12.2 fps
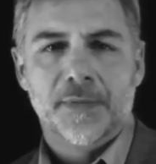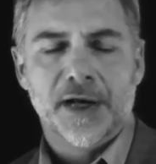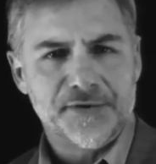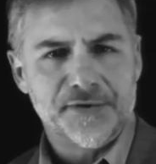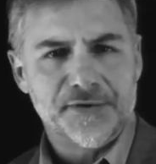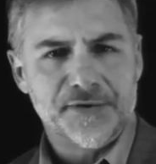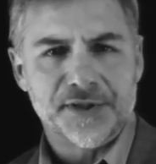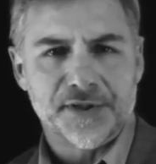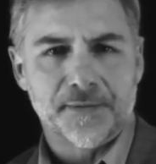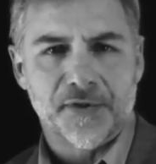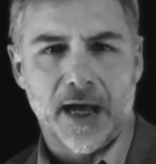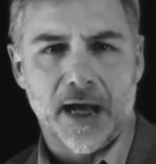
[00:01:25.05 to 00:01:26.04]
but it gives you
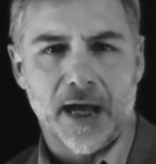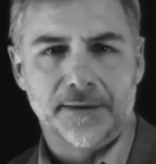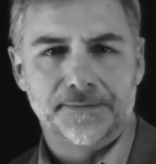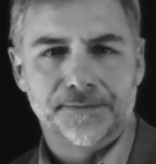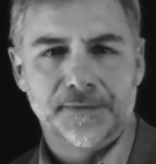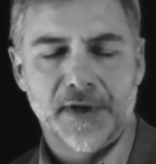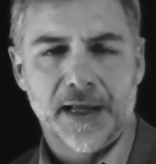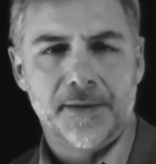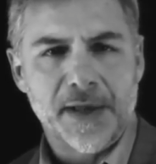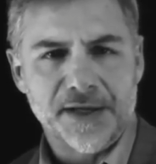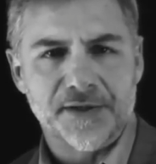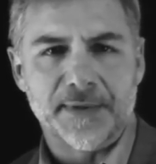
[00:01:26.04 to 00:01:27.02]
some thought, and it
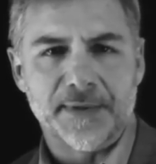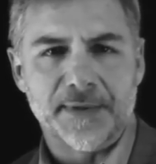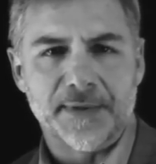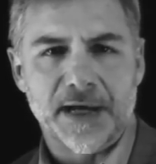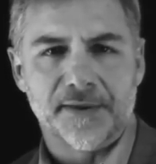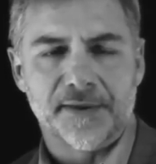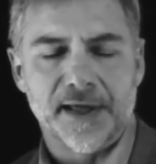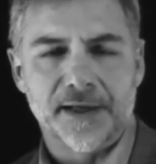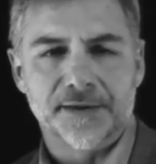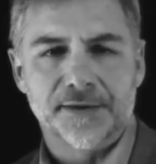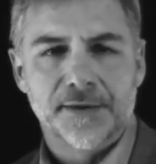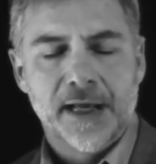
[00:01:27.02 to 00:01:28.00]
makes you think about
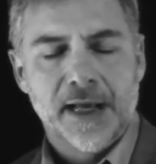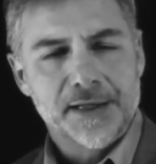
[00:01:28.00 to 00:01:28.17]
things.